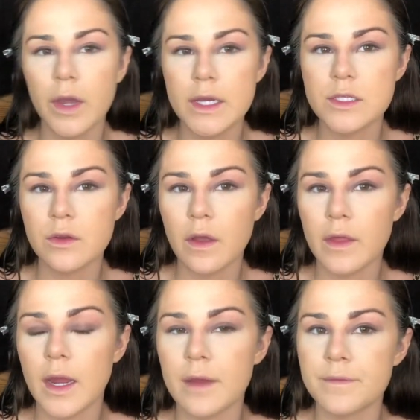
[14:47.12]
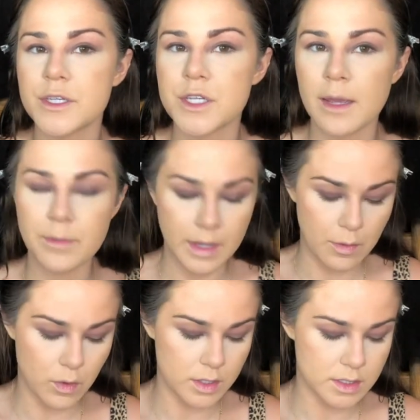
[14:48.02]
Okay, so now that I have the shape that
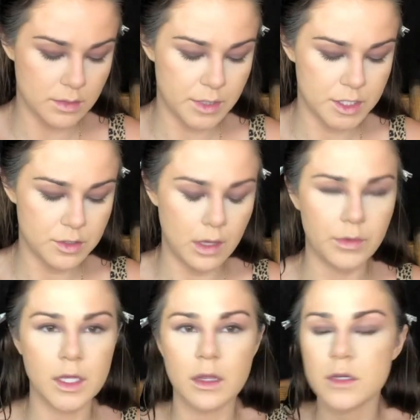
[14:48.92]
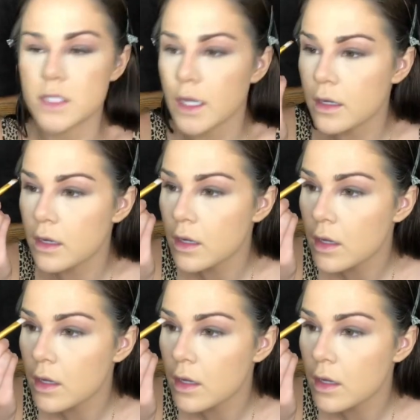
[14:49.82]
I want, I'm going to do that with the other side.